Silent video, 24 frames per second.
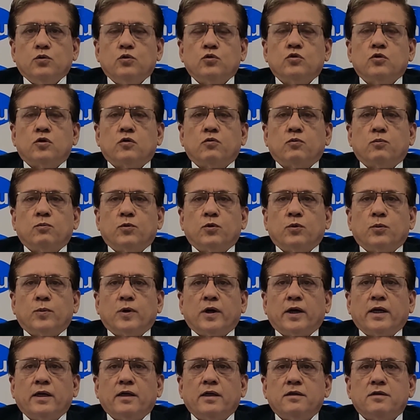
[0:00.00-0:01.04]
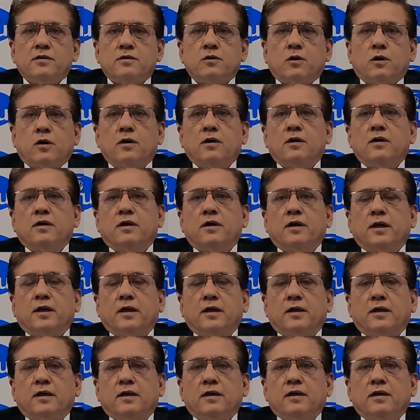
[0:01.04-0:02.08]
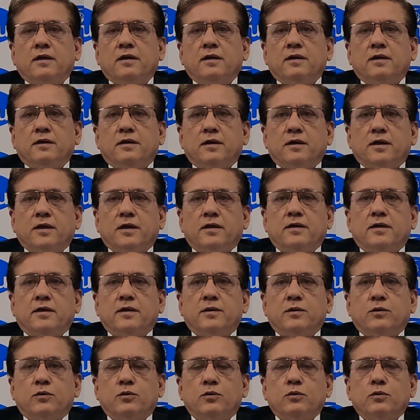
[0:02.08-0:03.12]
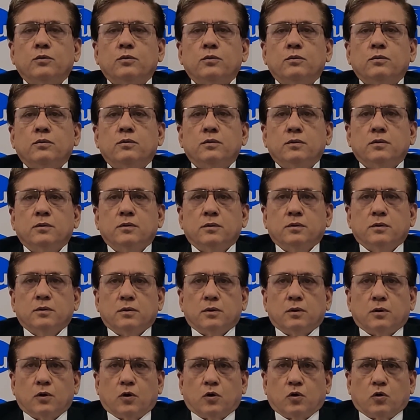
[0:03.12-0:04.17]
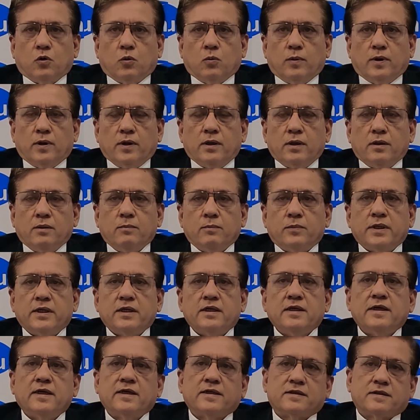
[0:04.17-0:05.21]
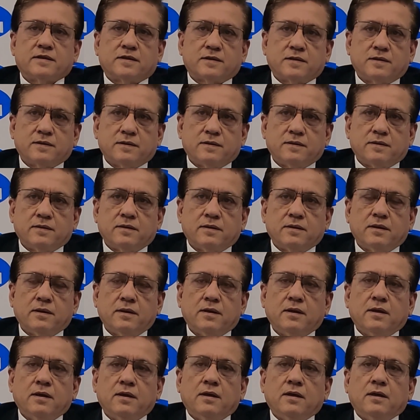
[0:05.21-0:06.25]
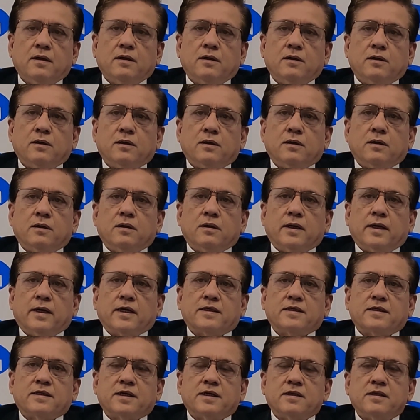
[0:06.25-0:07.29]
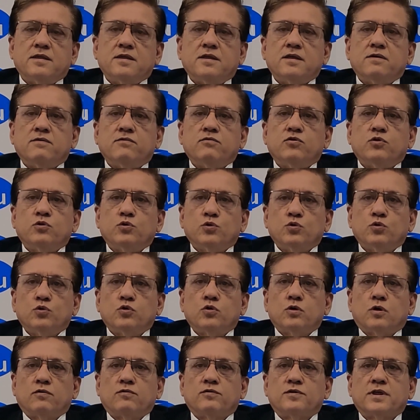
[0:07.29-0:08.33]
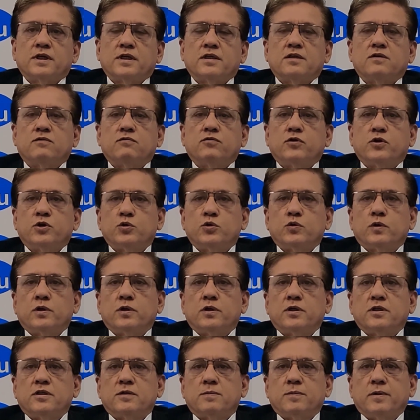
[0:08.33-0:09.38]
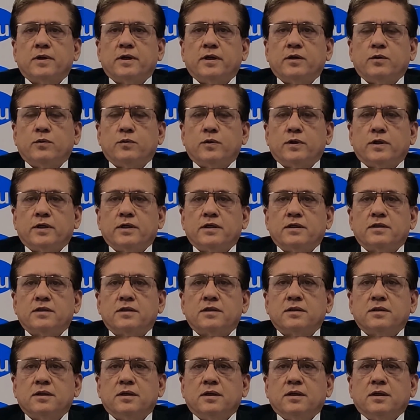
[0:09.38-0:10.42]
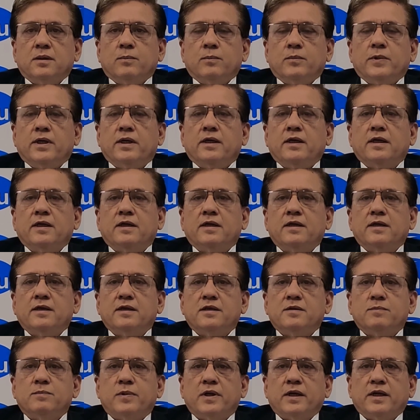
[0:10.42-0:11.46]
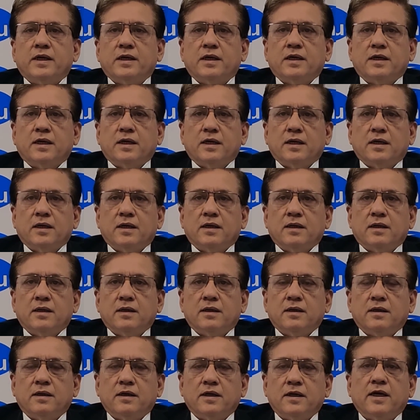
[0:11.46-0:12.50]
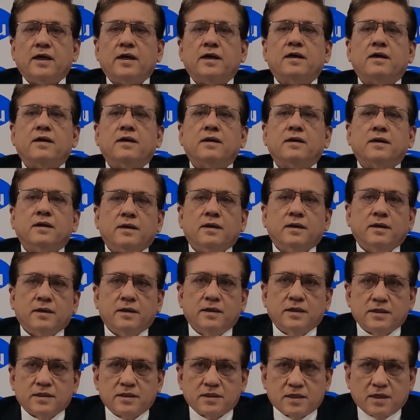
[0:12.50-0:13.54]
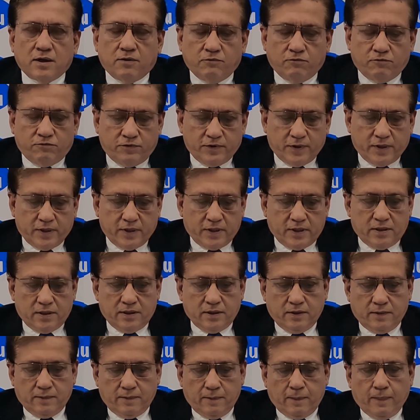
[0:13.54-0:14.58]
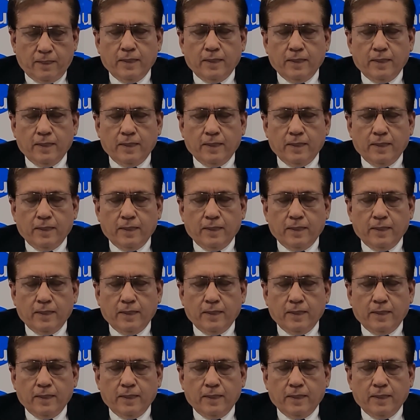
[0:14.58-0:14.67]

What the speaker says: Use of mobile is not directly related to glaucoma, but yes, extensive use of such visual display units may decrease blinking, create discomfort